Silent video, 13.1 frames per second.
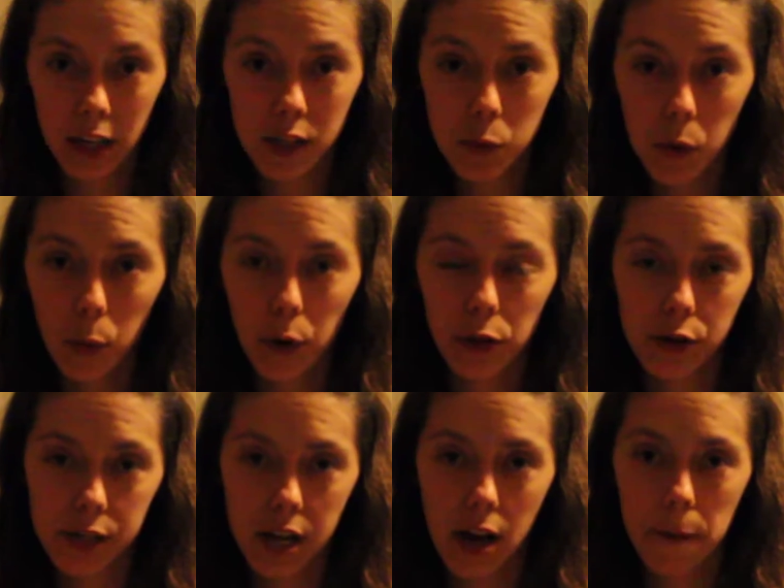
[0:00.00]
It's well worth
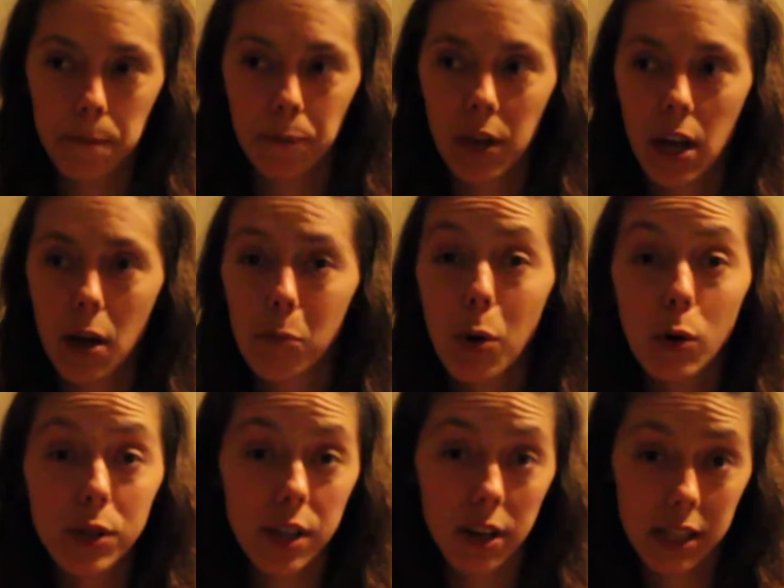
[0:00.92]
your time.
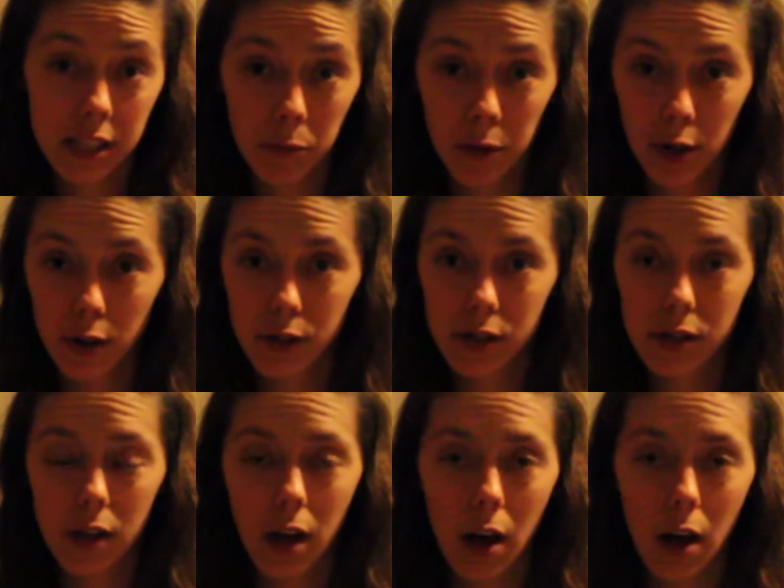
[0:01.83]
Pulse oximeters.